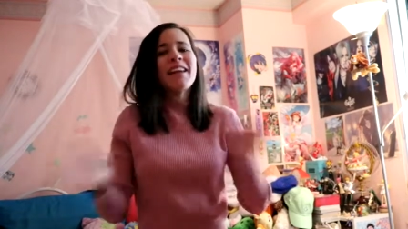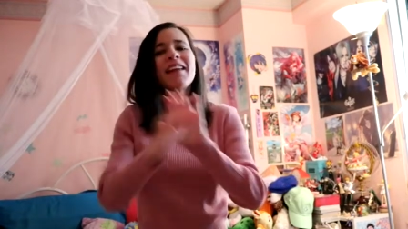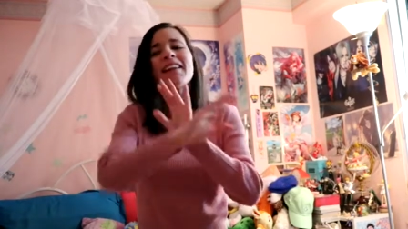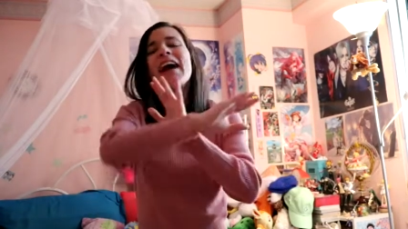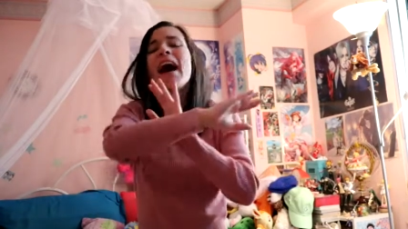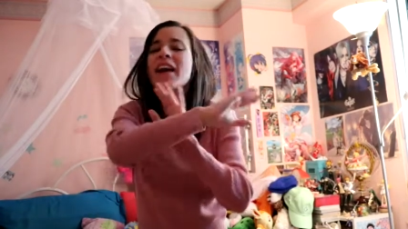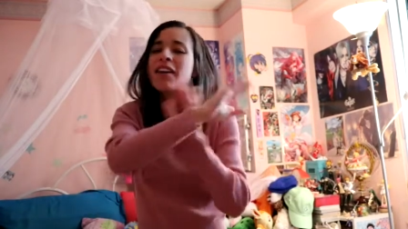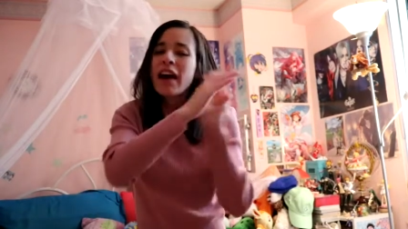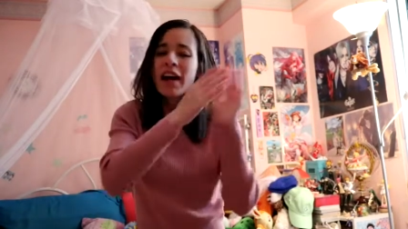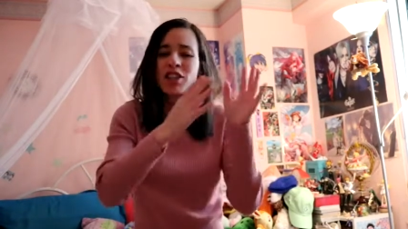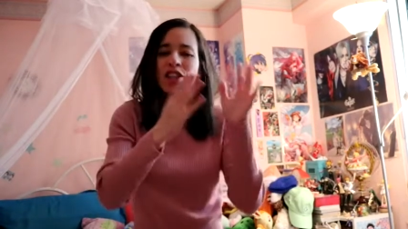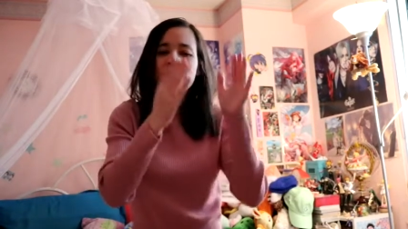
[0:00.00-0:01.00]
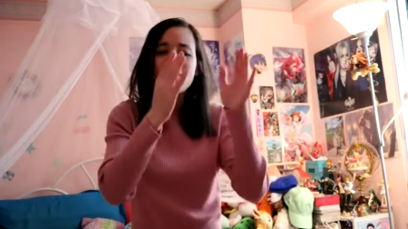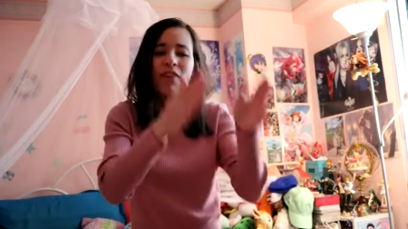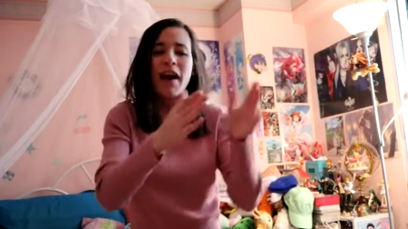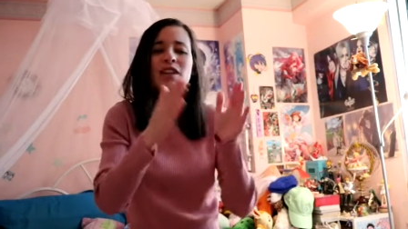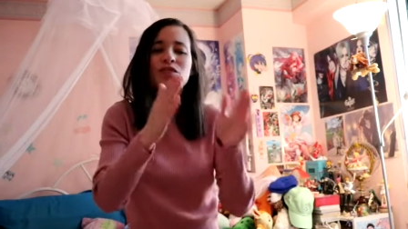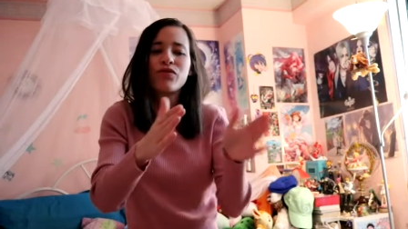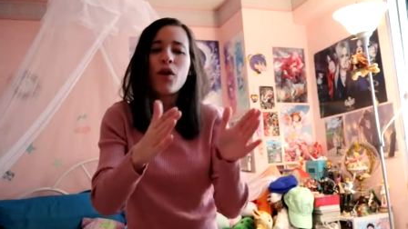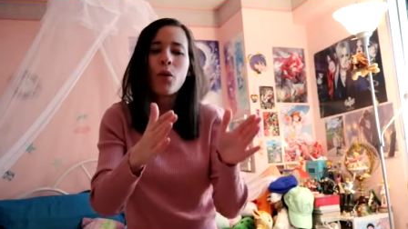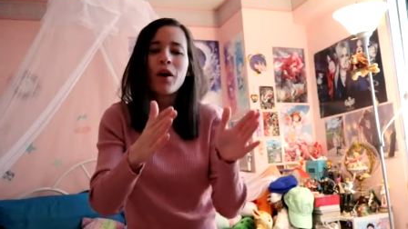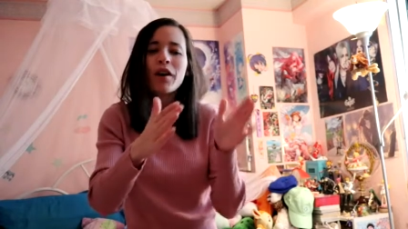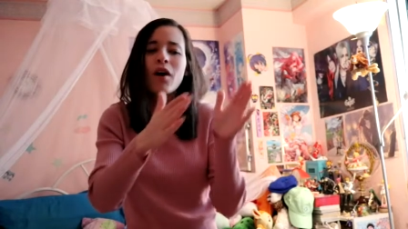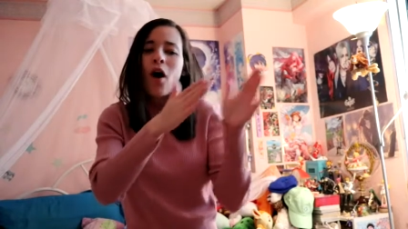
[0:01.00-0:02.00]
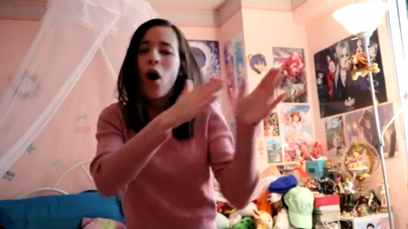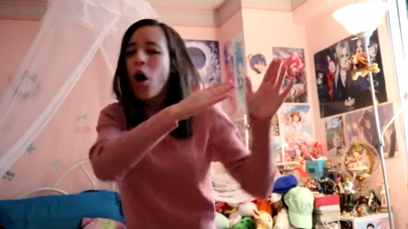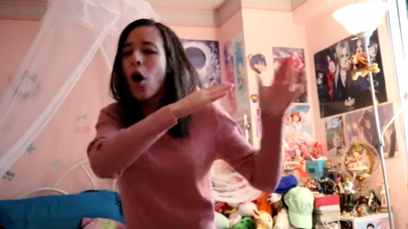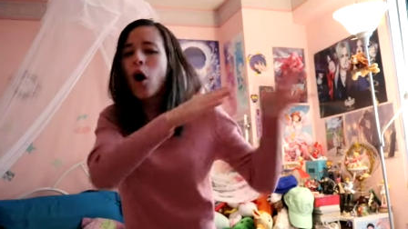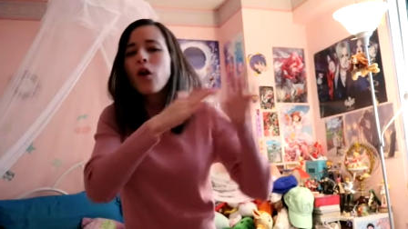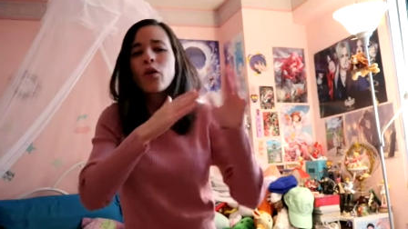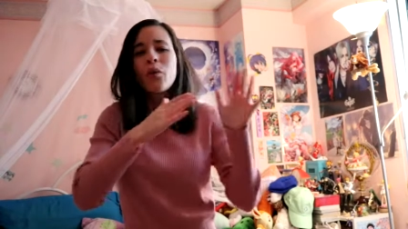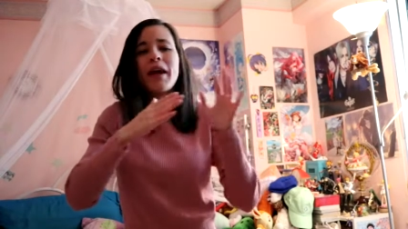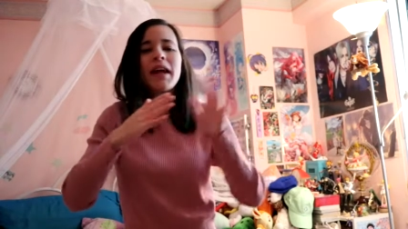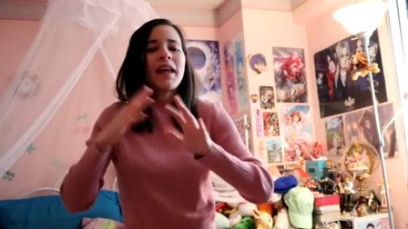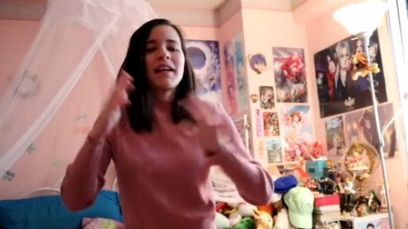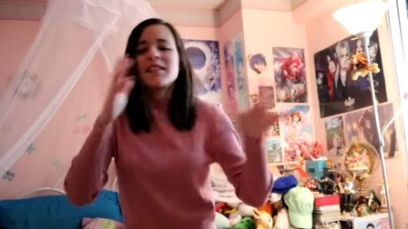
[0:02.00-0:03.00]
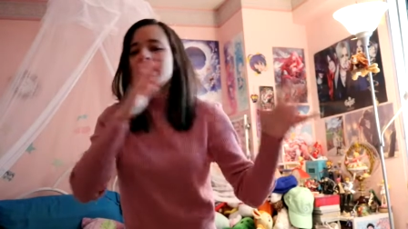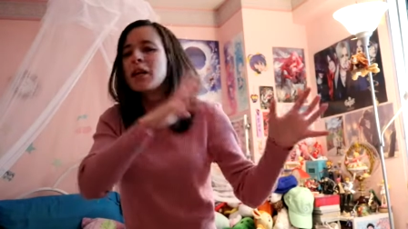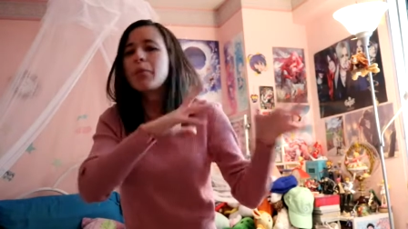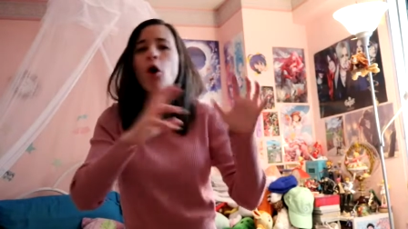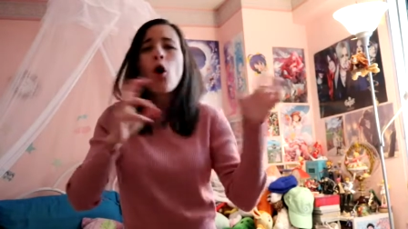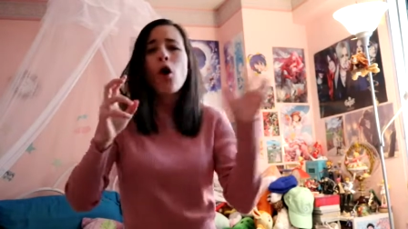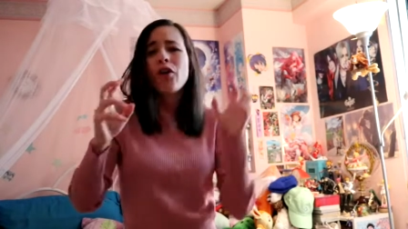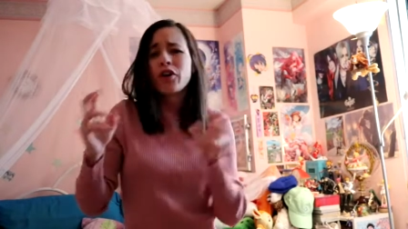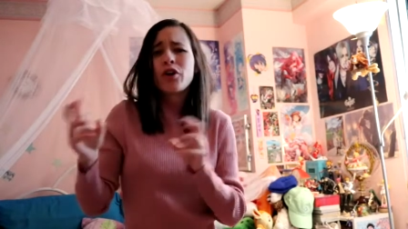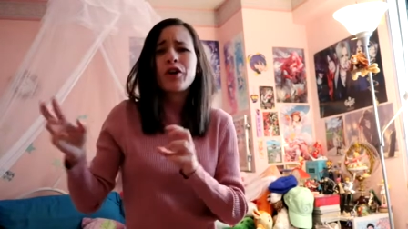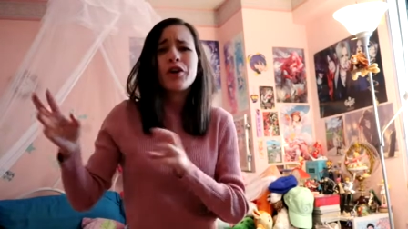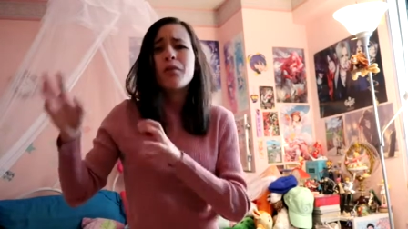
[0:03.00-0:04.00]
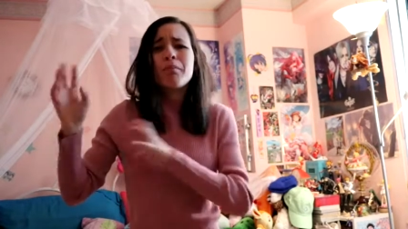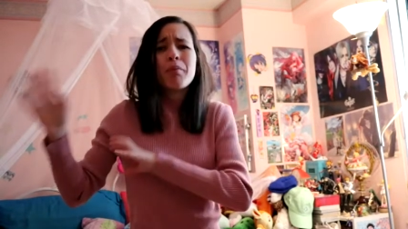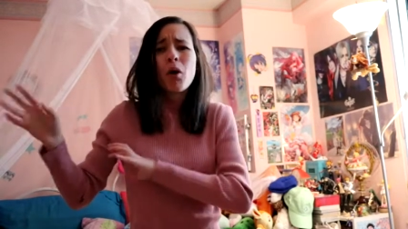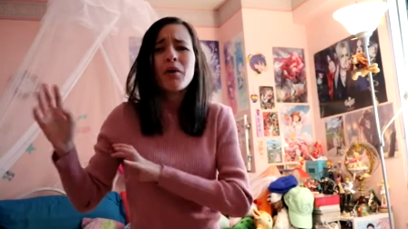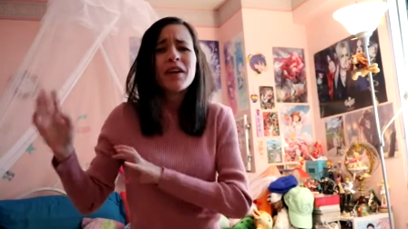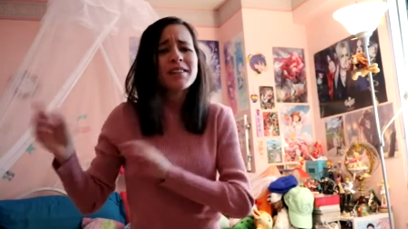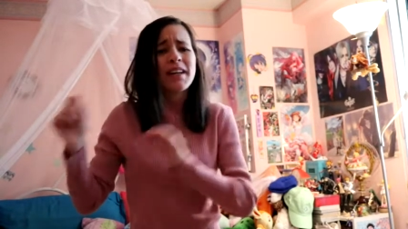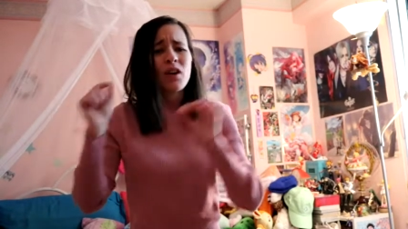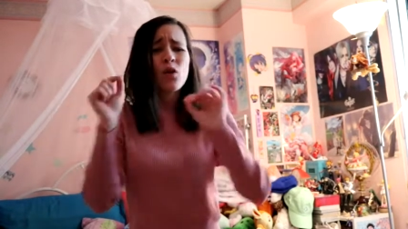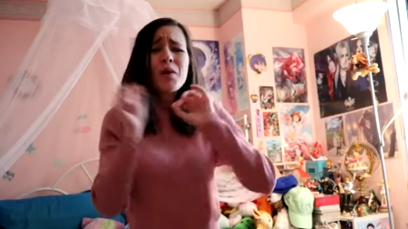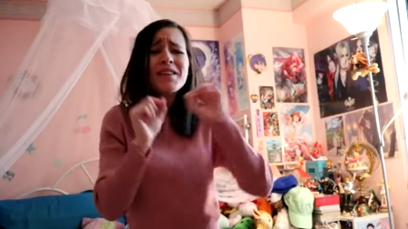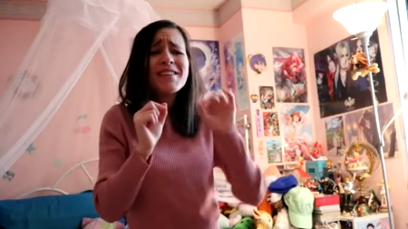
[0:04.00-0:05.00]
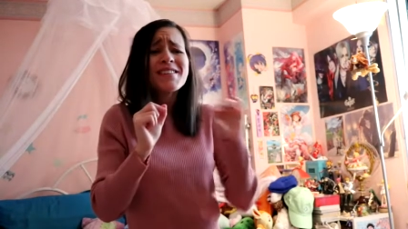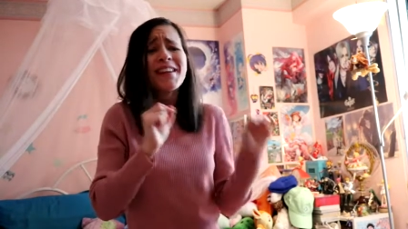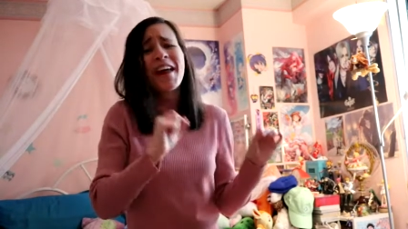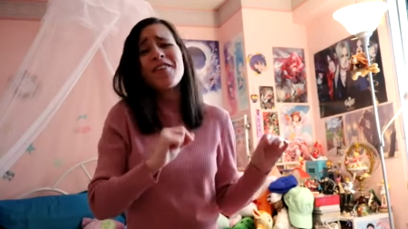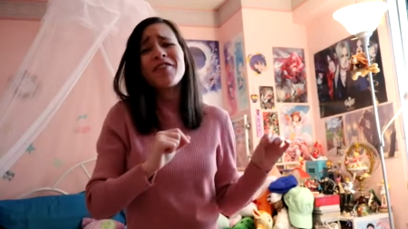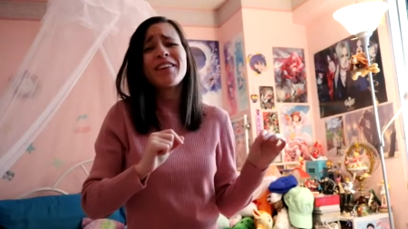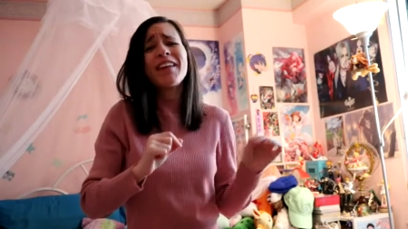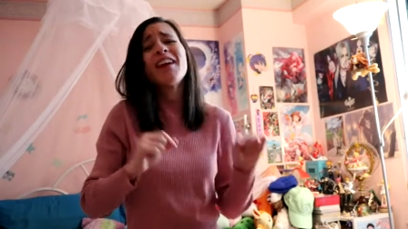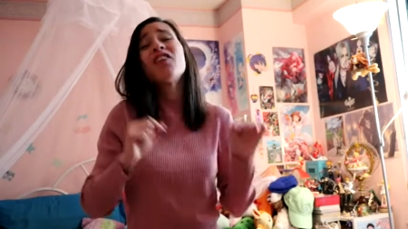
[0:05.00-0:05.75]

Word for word: And then they had to actually fast forward all the way, like skip all the cute bonus like quizzes and everything.